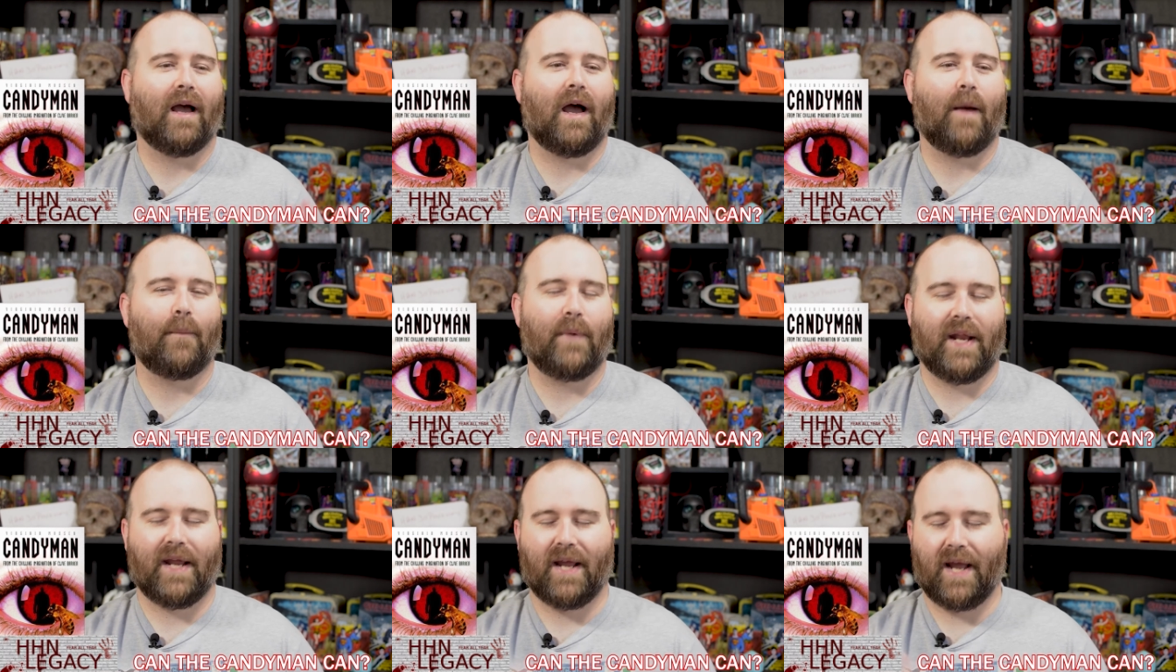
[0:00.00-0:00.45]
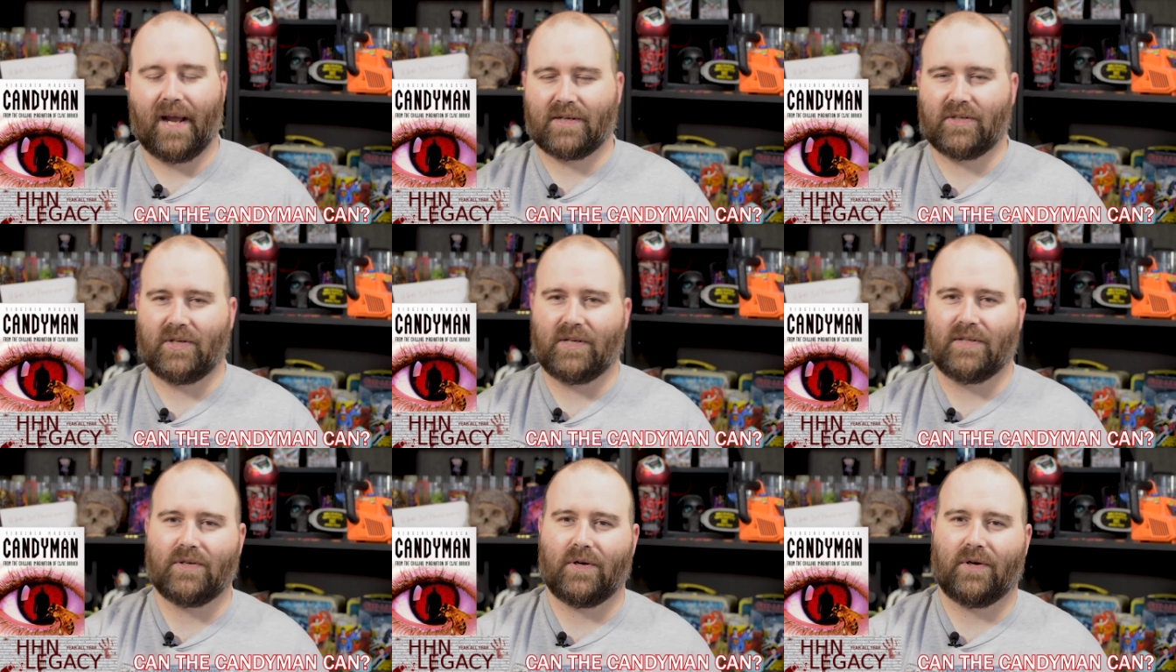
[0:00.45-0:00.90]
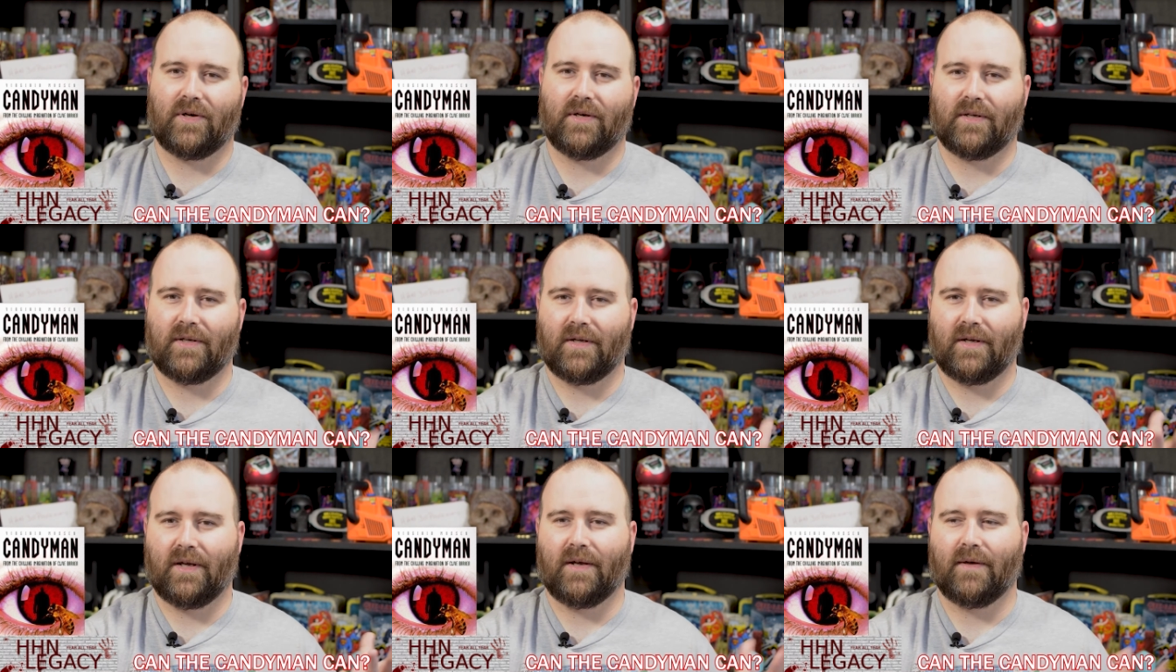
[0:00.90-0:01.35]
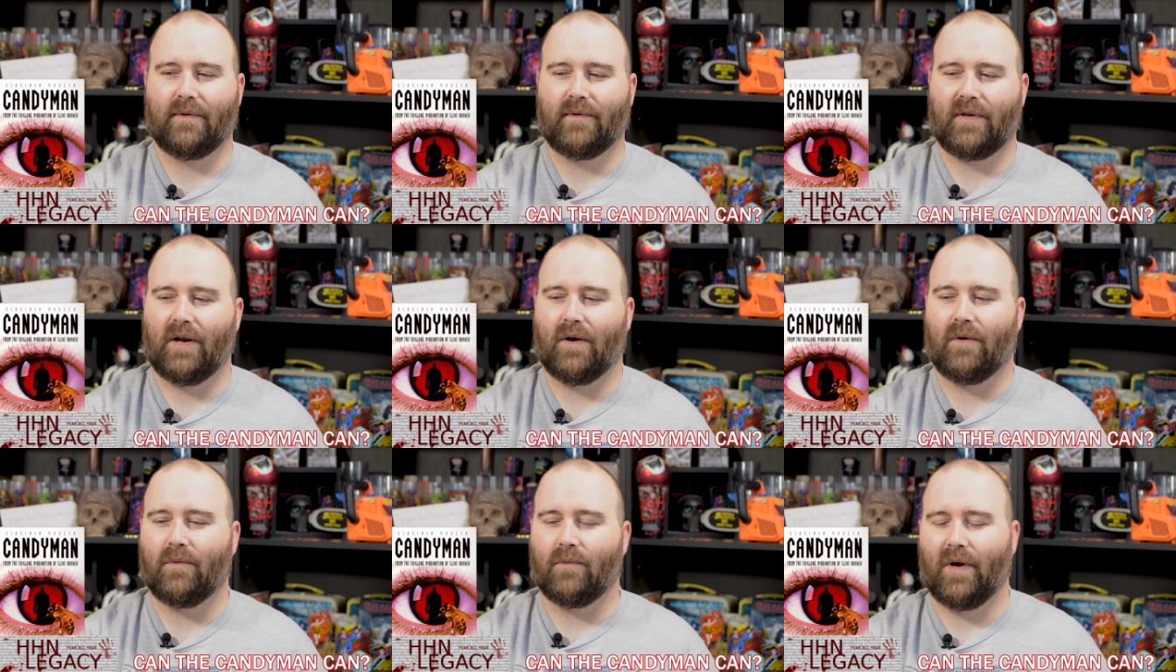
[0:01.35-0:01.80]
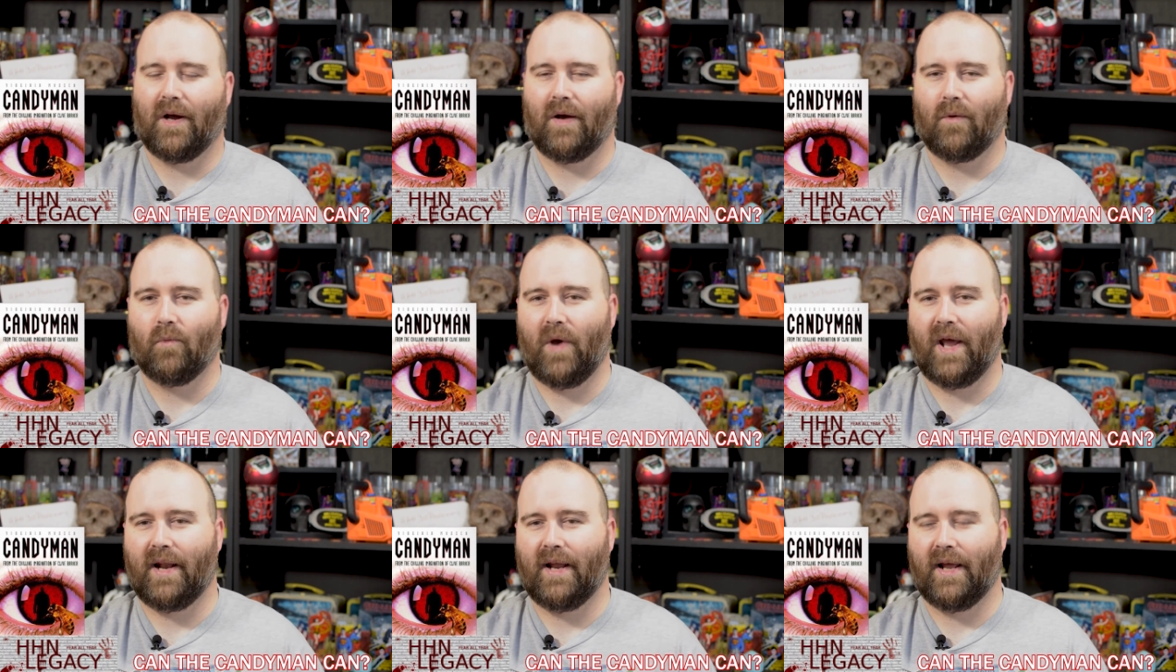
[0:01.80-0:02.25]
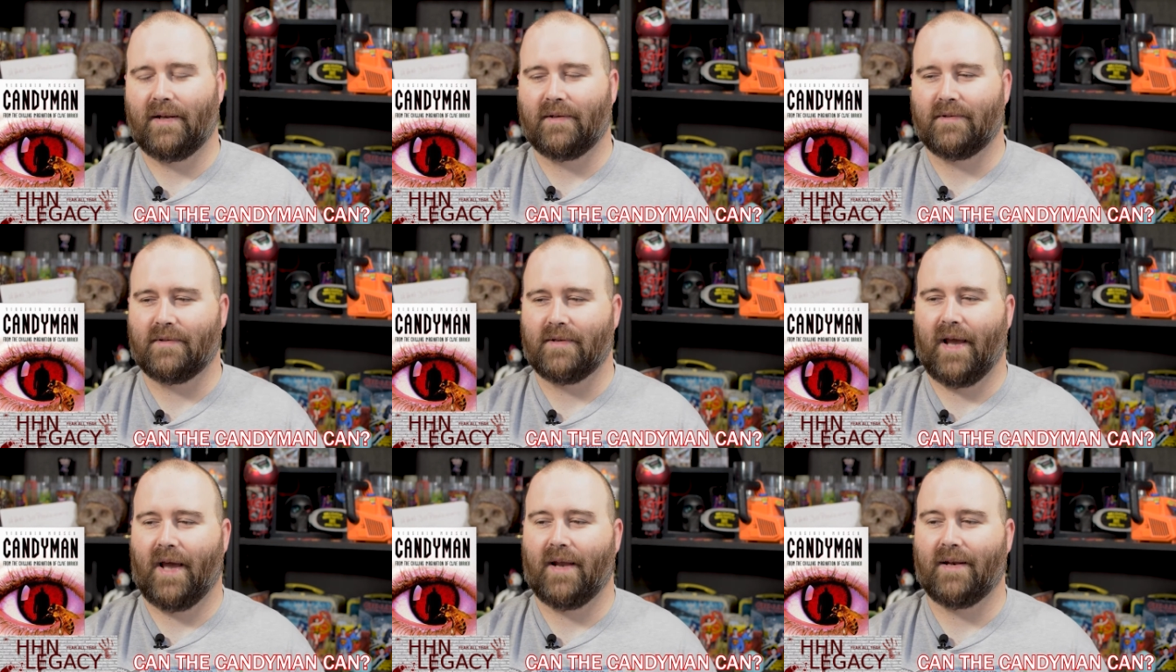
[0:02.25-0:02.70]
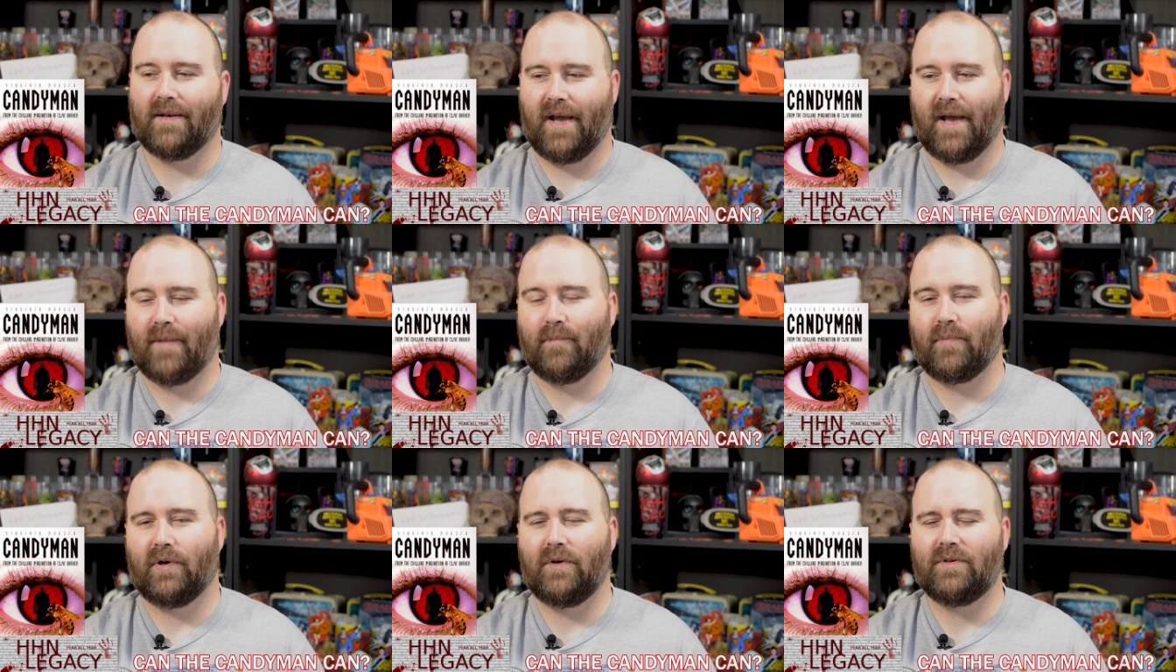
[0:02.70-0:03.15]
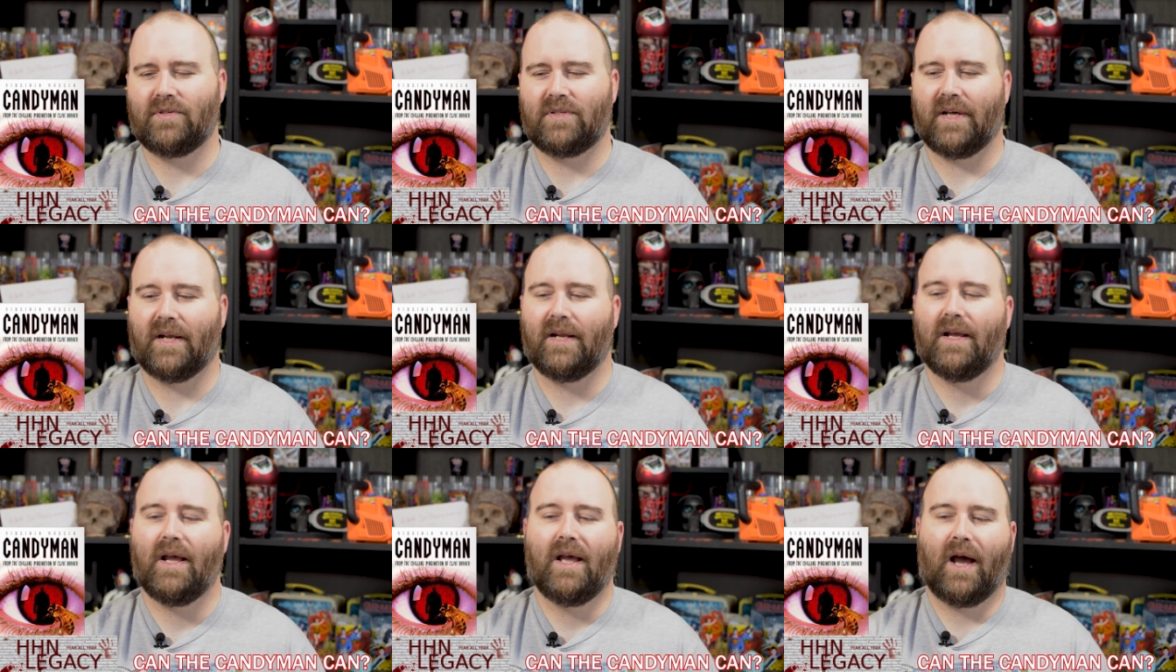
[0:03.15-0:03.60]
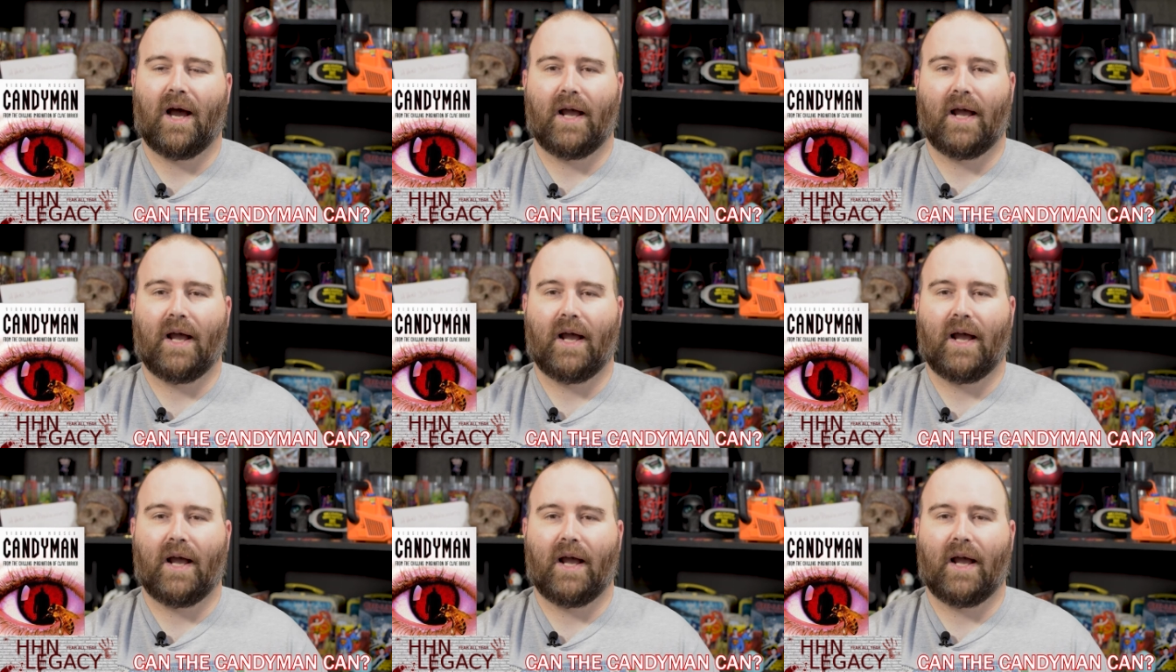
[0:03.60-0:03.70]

and he actually went and produced it.